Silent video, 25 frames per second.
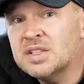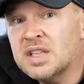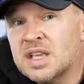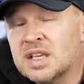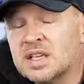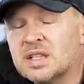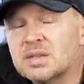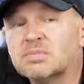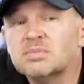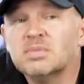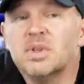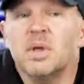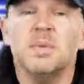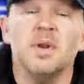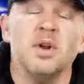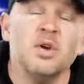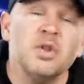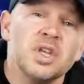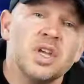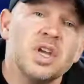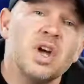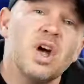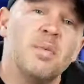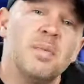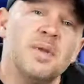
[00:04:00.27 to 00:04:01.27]
think? Let me know
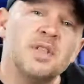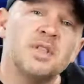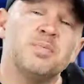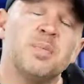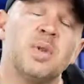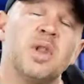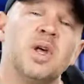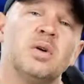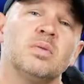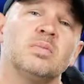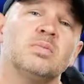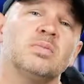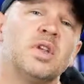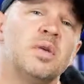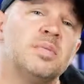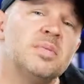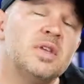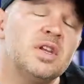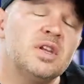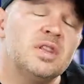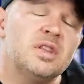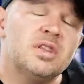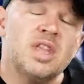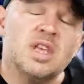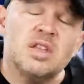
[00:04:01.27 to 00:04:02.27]
in the comments below. Let
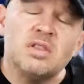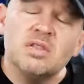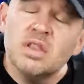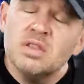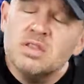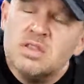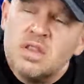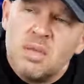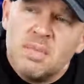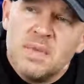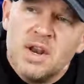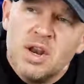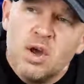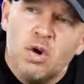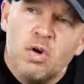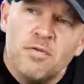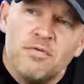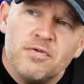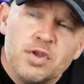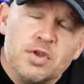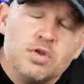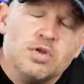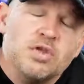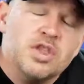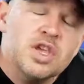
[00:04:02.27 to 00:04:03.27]
me know
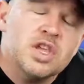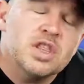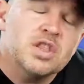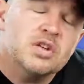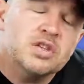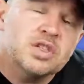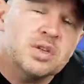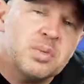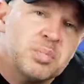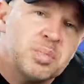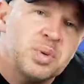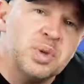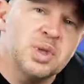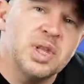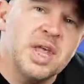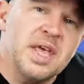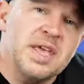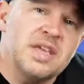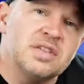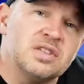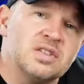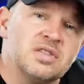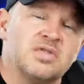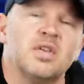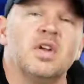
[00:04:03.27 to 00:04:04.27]
if you think there's a
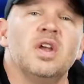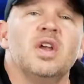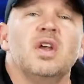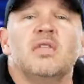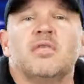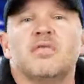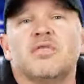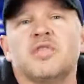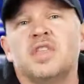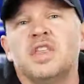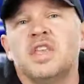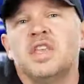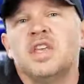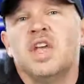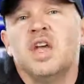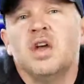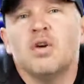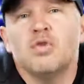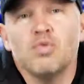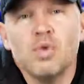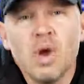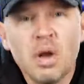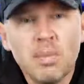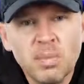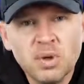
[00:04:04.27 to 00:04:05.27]
place for the
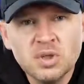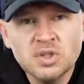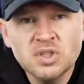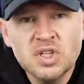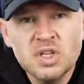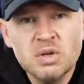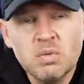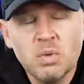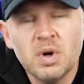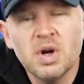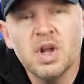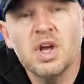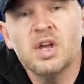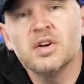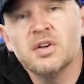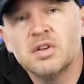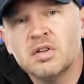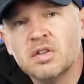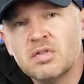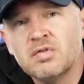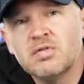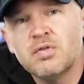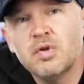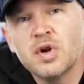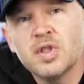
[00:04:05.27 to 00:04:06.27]
Rebel
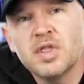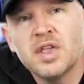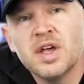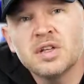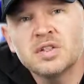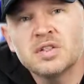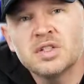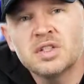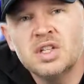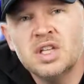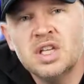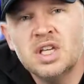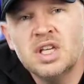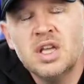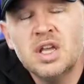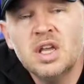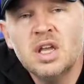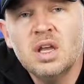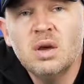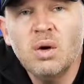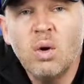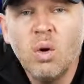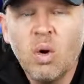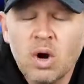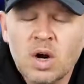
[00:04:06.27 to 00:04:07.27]
T100, the 4000D.
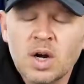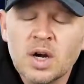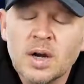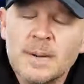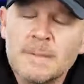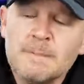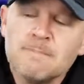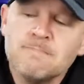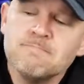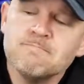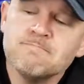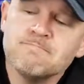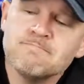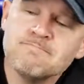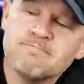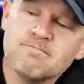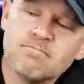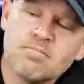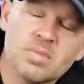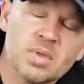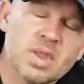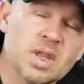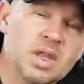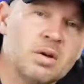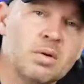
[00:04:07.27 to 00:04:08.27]
Or
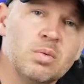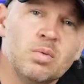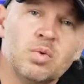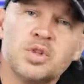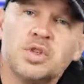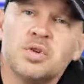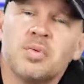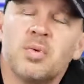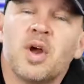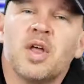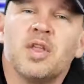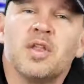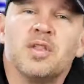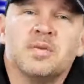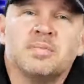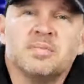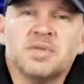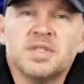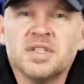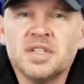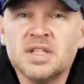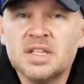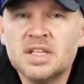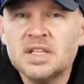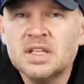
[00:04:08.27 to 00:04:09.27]
would you rather them
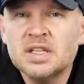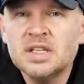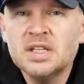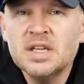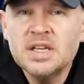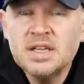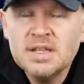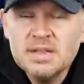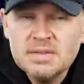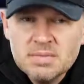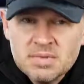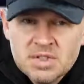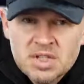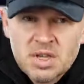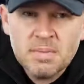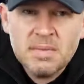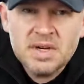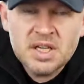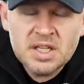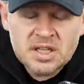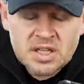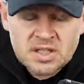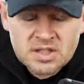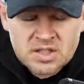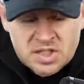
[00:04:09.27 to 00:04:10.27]
see
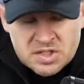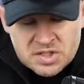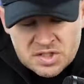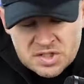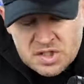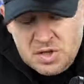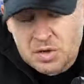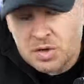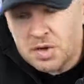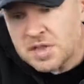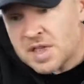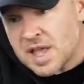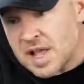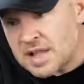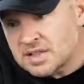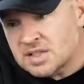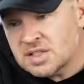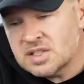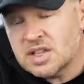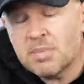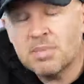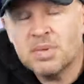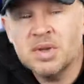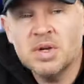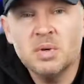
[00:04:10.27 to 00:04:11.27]
somebody that's considering that
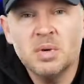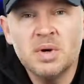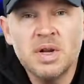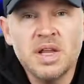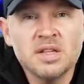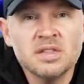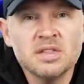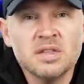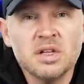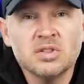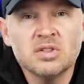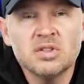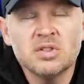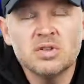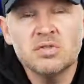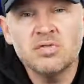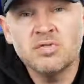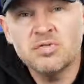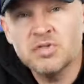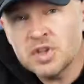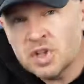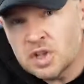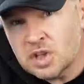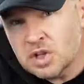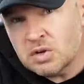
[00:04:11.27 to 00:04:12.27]
step into an SL2
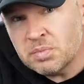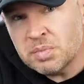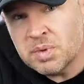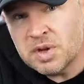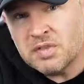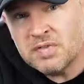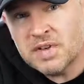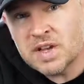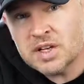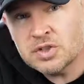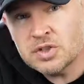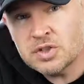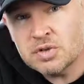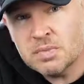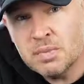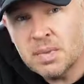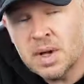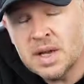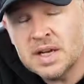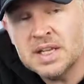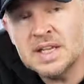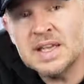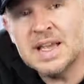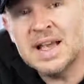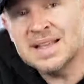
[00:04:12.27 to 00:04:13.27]
for the little bit of extra
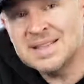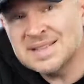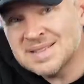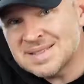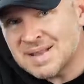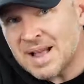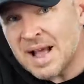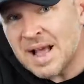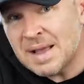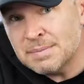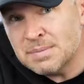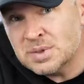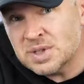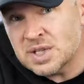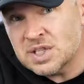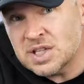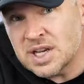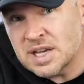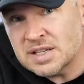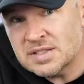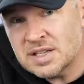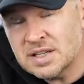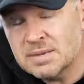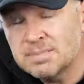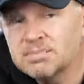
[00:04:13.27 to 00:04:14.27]
money, as I'm
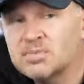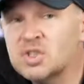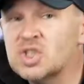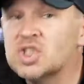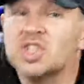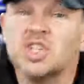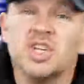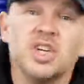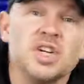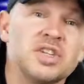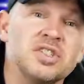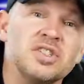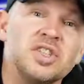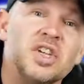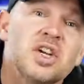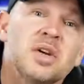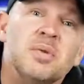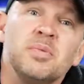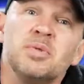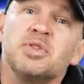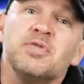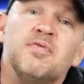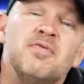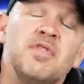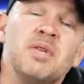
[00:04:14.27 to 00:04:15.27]
suggesting? Just curious to
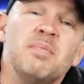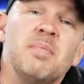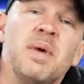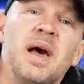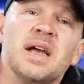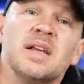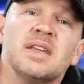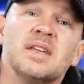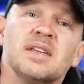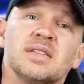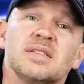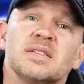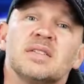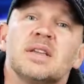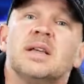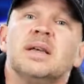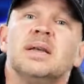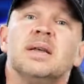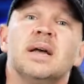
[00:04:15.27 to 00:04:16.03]
hear what your feedback is.